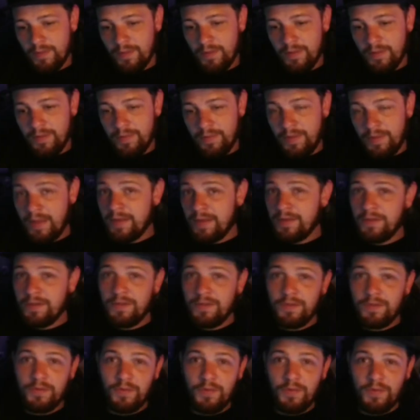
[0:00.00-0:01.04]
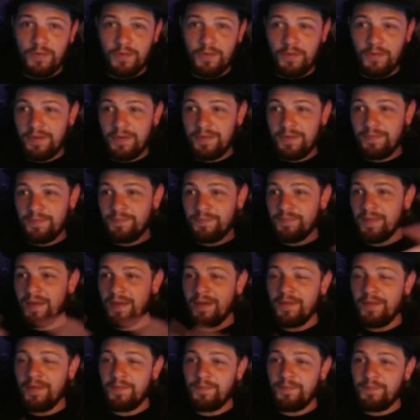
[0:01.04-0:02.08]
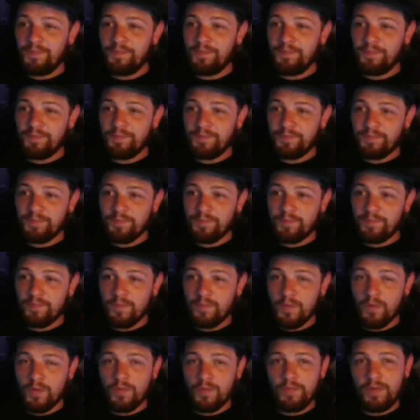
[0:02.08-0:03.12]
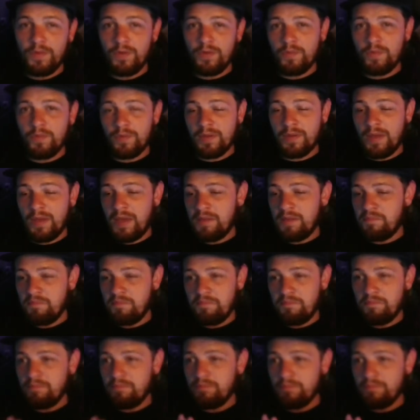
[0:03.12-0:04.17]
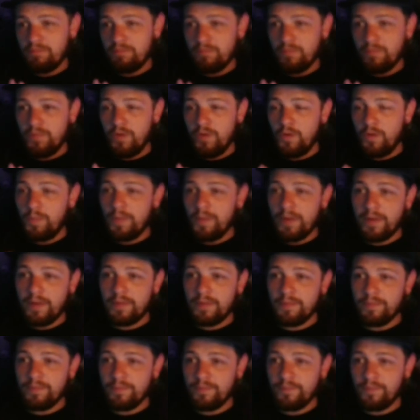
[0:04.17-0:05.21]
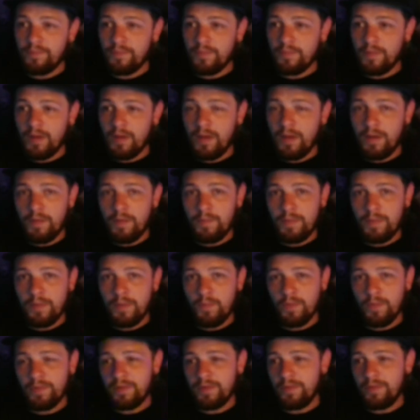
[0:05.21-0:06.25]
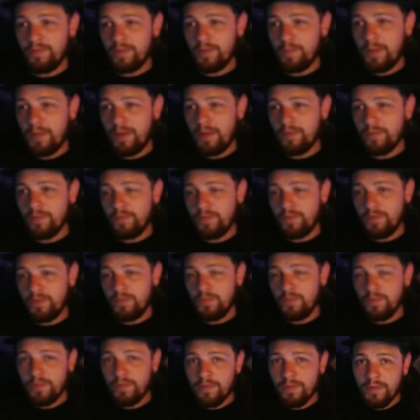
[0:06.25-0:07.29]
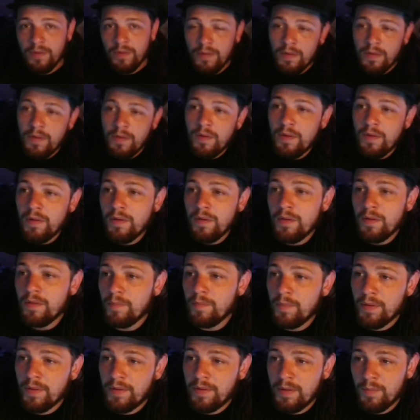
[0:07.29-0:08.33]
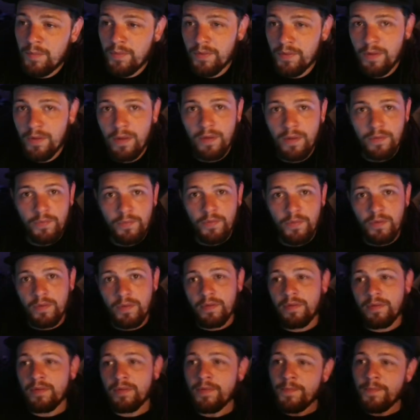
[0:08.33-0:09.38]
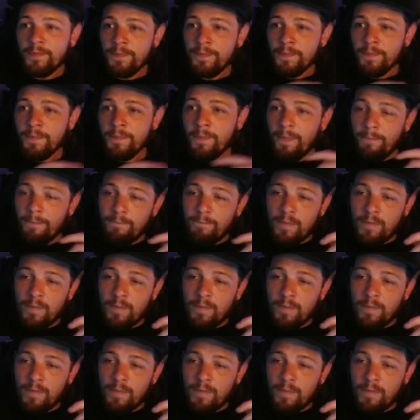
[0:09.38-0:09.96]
that didn't do so good. Those videos got no play. It wasn't even about the views. My camera's all out of focus. It